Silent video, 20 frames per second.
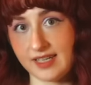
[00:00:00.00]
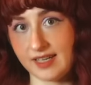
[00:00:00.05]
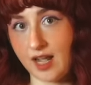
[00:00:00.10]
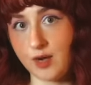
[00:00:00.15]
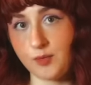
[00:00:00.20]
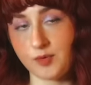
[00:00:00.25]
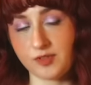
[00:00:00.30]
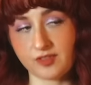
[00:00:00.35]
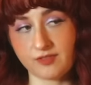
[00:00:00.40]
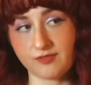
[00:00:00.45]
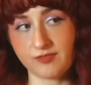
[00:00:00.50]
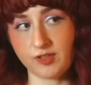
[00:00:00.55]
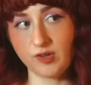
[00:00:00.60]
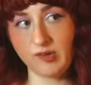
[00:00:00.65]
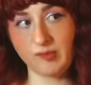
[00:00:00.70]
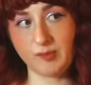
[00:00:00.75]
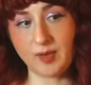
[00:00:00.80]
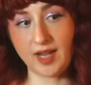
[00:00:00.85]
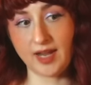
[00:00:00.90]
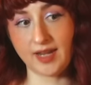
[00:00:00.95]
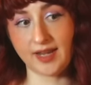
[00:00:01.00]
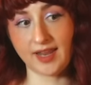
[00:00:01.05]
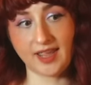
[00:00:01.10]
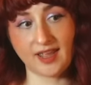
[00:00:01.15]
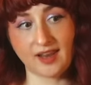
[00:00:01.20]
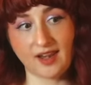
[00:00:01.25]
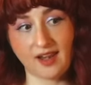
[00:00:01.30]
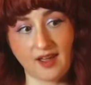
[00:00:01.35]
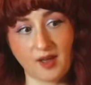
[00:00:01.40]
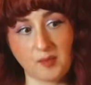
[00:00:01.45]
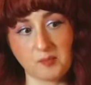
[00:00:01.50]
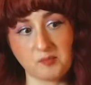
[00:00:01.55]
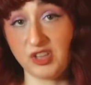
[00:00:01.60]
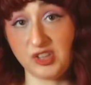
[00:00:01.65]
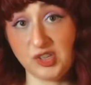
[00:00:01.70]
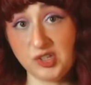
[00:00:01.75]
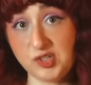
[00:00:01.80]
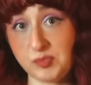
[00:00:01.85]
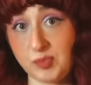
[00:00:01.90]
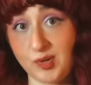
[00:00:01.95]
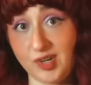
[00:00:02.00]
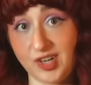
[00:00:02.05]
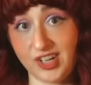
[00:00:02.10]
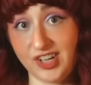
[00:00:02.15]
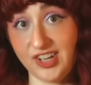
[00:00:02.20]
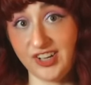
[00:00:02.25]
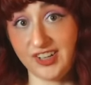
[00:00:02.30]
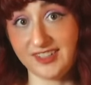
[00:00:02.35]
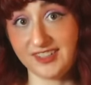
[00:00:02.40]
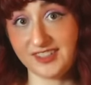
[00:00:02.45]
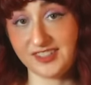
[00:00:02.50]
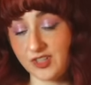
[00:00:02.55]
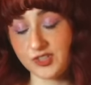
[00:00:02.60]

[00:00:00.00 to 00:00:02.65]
it out with a few of mine and it looks pretty good.